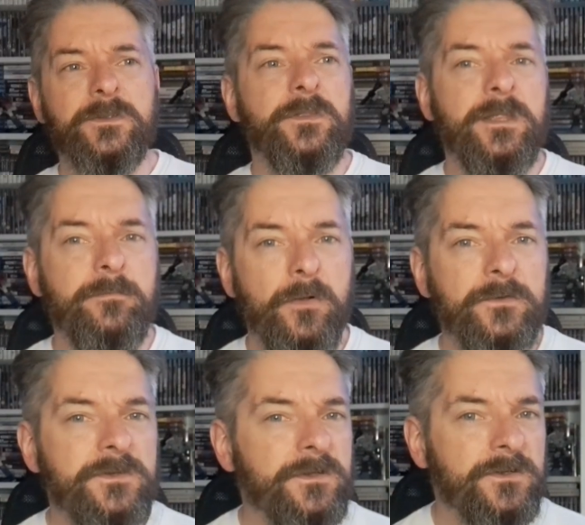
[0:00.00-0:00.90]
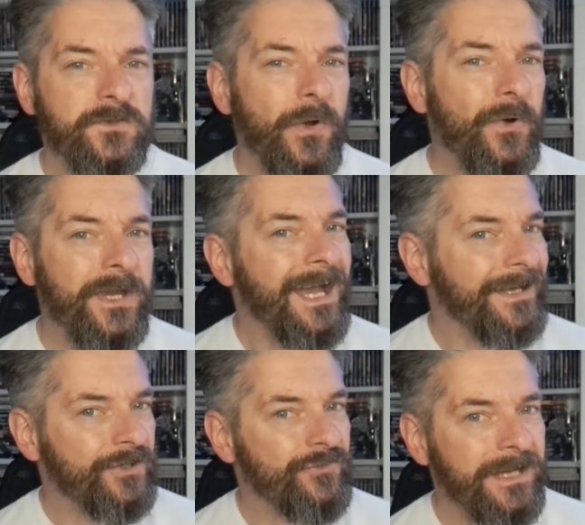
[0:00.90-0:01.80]
the Bolton Toy
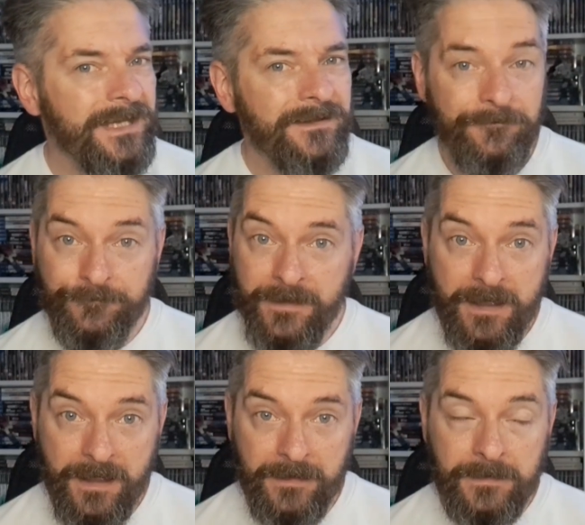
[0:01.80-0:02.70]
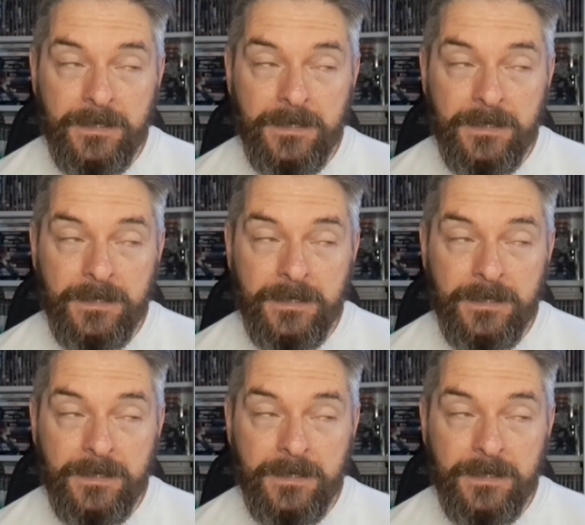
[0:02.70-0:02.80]
and Train Fair.